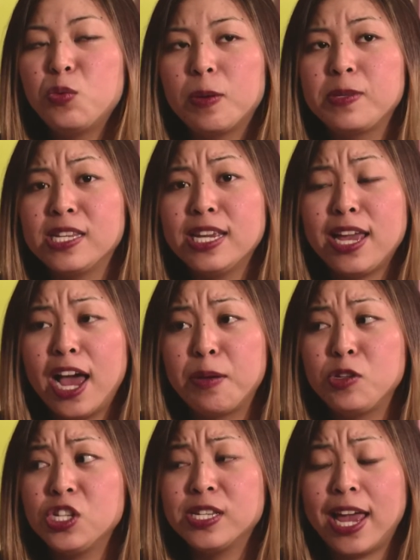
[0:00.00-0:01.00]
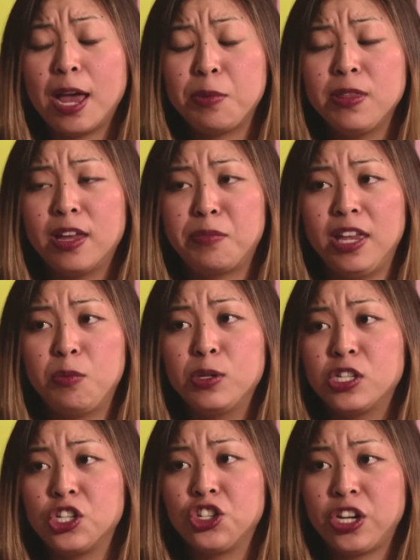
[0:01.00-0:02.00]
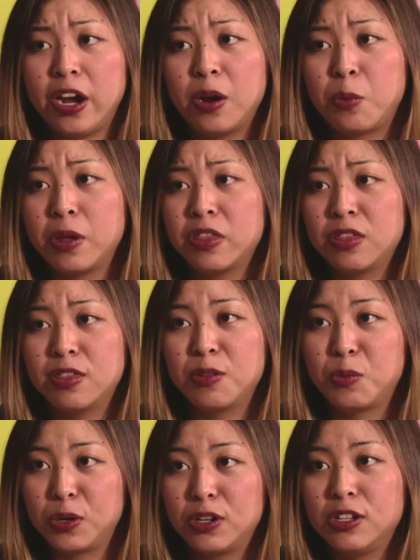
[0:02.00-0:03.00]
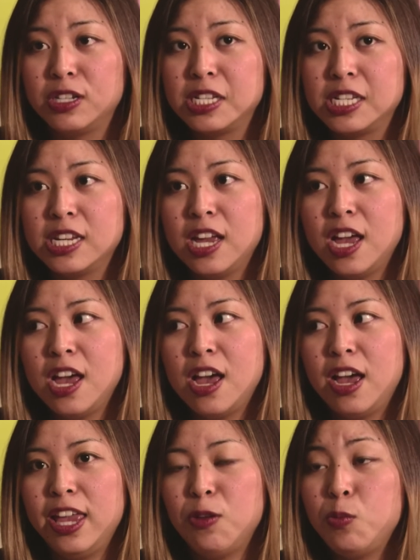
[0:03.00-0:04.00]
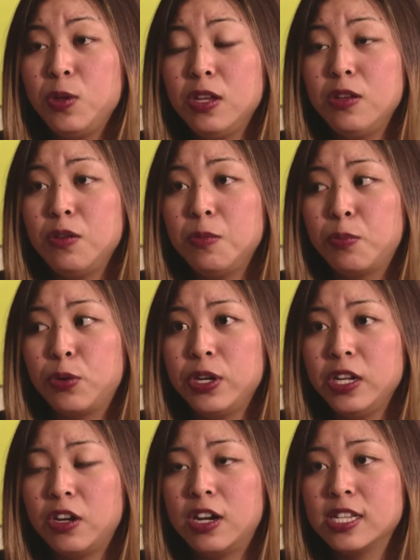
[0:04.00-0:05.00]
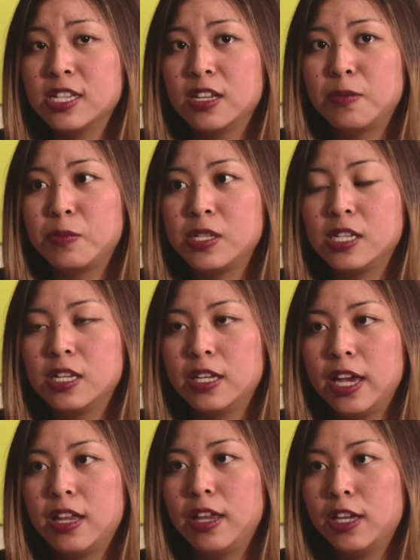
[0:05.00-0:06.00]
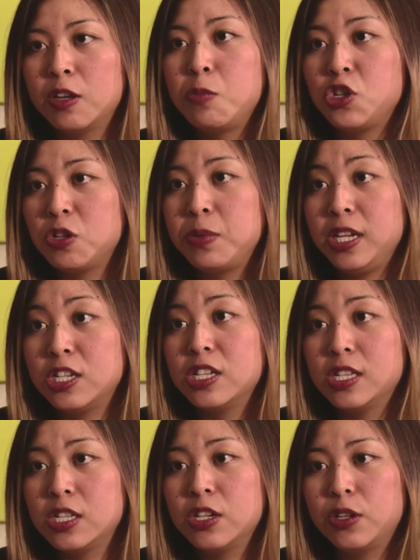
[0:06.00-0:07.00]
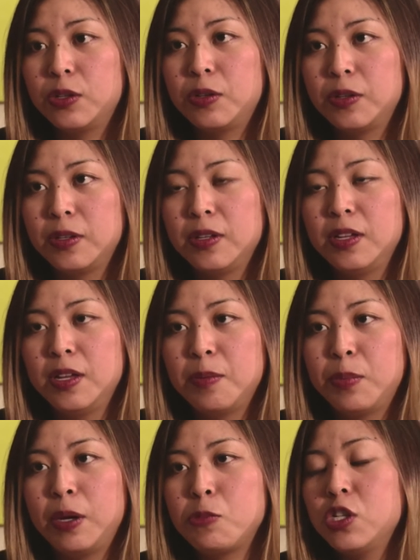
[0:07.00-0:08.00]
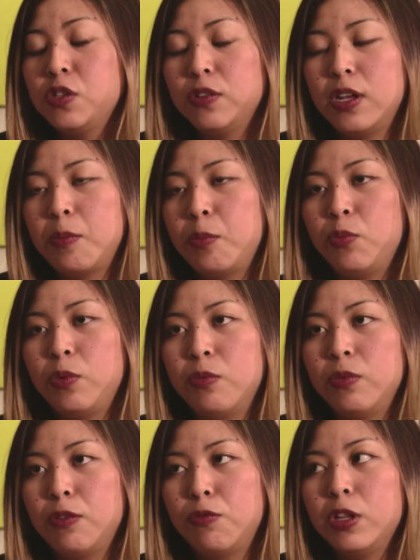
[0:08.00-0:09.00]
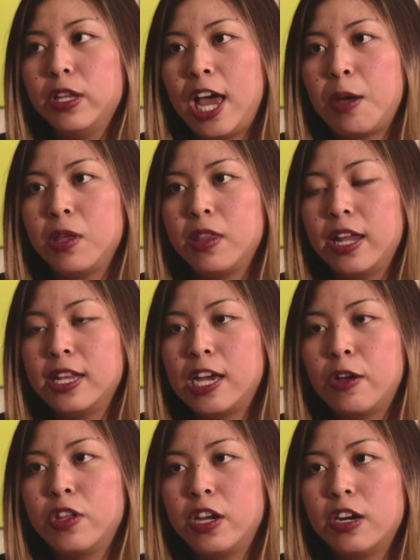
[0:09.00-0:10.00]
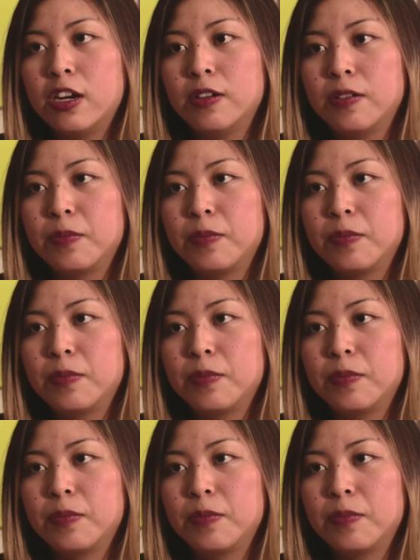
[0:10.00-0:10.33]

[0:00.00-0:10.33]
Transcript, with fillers: the, website, I'm just happy that I'm able to share with the world. It would be pretty awesome to get like commission pieces too but I'm just I'm like really happy that it's out there.